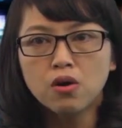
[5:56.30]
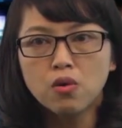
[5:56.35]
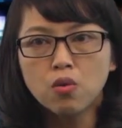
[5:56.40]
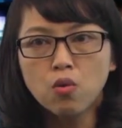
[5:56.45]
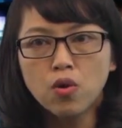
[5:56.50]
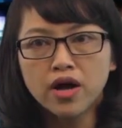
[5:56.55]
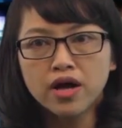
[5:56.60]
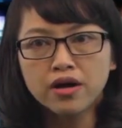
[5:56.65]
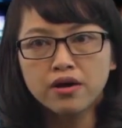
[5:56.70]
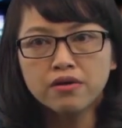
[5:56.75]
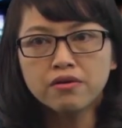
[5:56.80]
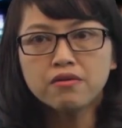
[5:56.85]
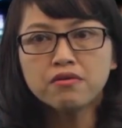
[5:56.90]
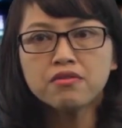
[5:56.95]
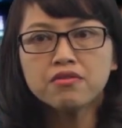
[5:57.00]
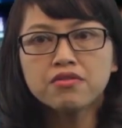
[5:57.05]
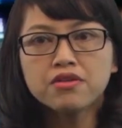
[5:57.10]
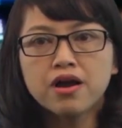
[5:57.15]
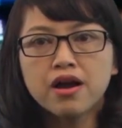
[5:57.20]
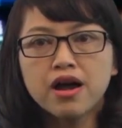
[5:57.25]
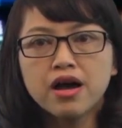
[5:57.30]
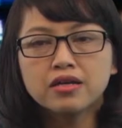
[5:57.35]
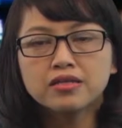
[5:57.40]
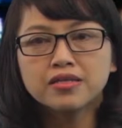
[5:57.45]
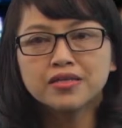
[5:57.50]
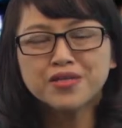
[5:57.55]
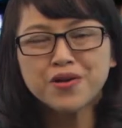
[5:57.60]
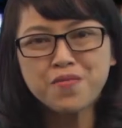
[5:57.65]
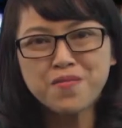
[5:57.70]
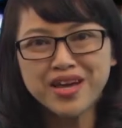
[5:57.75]
Well, there are
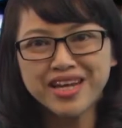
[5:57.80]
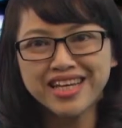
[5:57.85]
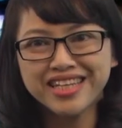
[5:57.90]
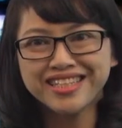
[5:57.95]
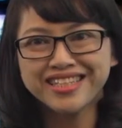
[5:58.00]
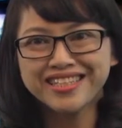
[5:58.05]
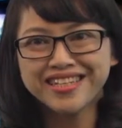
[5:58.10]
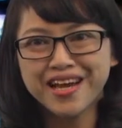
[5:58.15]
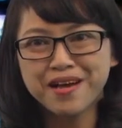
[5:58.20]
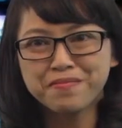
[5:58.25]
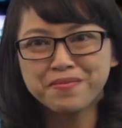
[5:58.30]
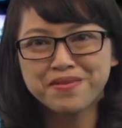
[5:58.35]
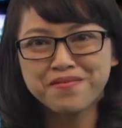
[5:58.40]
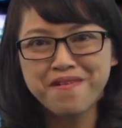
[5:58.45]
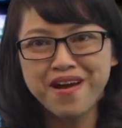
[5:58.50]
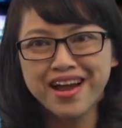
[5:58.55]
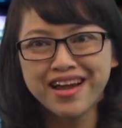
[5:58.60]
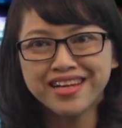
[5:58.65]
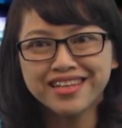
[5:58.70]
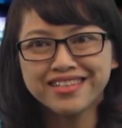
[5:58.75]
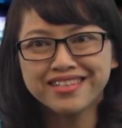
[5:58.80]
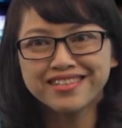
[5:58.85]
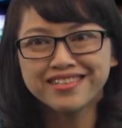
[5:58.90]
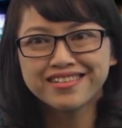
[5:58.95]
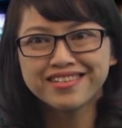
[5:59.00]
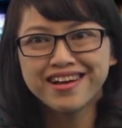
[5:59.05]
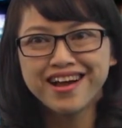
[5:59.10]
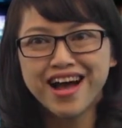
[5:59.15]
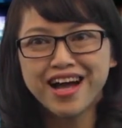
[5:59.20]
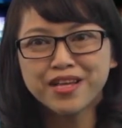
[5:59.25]
so many steps, right?
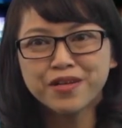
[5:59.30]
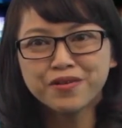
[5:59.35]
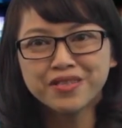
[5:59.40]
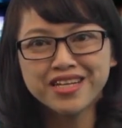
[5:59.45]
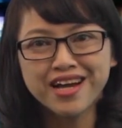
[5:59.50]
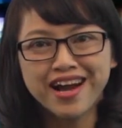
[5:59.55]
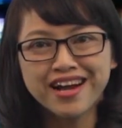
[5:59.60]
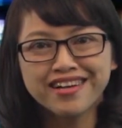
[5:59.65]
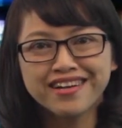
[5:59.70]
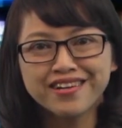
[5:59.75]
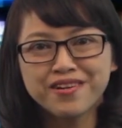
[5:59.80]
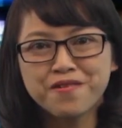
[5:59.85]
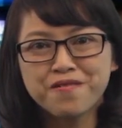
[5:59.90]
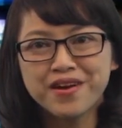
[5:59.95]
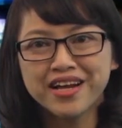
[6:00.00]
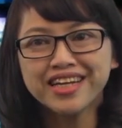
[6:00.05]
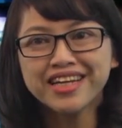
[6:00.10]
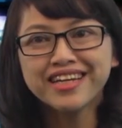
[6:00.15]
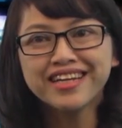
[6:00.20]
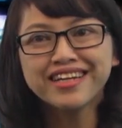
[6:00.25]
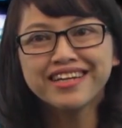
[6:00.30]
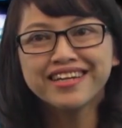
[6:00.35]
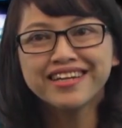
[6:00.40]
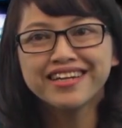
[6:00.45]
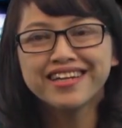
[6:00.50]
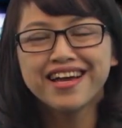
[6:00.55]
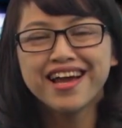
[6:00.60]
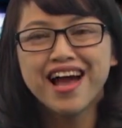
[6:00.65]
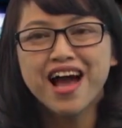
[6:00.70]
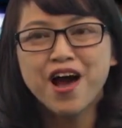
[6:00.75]
Are you tired already?
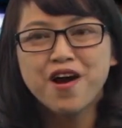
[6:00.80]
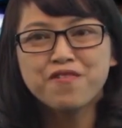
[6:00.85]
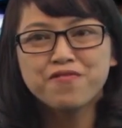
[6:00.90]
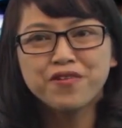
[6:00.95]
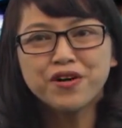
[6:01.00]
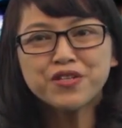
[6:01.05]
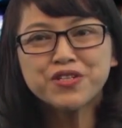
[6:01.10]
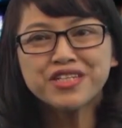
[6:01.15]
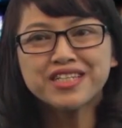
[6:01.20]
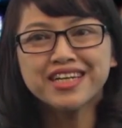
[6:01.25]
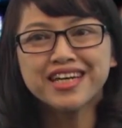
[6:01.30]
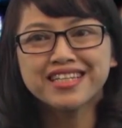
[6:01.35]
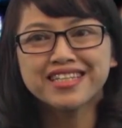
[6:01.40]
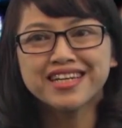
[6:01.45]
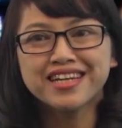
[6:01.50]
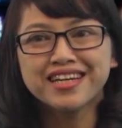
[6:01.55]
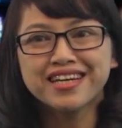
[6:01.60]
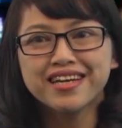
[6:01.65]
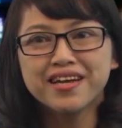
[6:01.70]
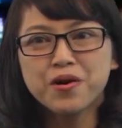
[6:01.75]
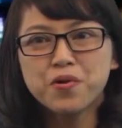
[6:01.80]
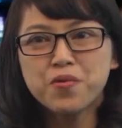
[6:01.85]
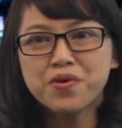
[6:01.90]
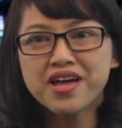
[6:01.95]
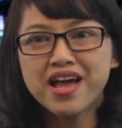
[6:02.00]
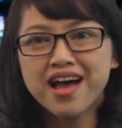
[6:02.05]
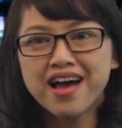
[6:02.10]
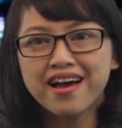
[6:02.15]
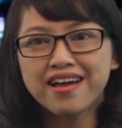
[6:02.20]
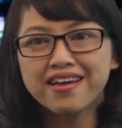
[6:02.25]
Fortunately,
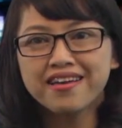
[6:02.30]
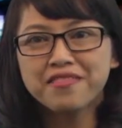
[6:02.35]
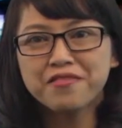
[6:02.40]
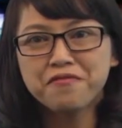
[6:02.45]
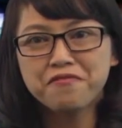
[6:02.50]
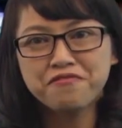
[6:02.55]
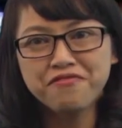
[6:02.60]
we are in the